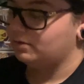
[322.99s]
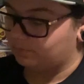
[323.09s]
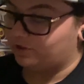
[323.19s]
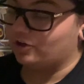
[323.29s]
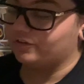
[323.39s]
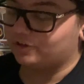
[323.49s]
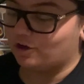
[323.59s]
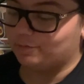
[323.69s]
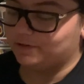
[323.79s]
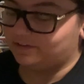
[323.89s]
We got the
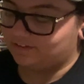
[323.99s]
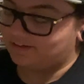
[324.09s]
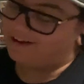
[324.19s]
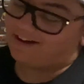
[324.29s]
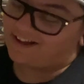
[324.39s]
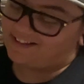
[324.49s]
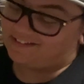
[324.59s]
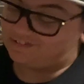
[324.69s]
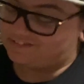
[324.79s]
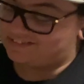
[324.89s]
common. Ah, oh,
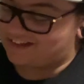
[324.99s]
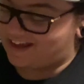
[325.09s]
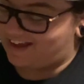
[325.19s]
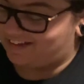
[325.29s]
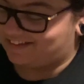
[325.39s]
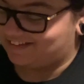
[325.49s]
this looks sick.